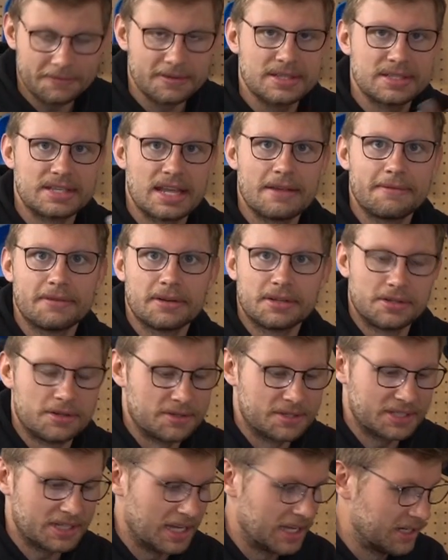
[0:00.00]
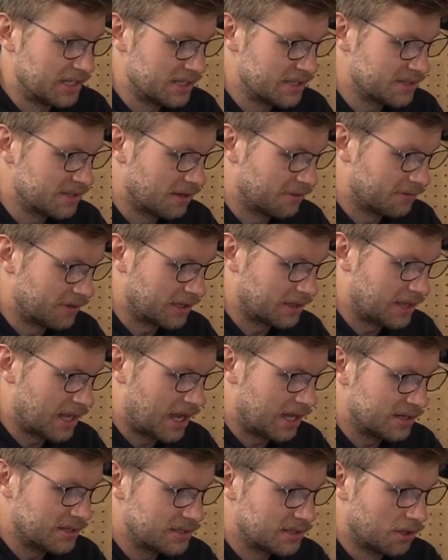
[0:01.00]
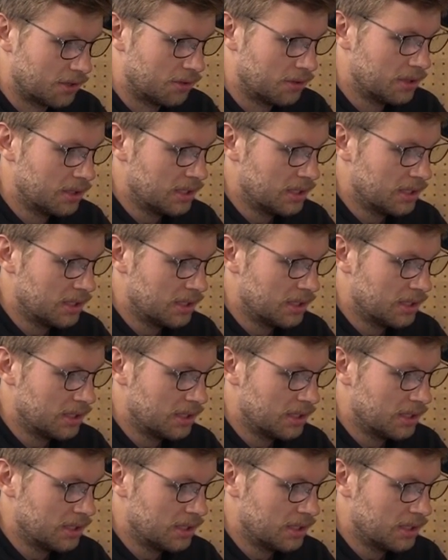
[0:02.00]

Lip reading: is safe on your skin and stuff like that, so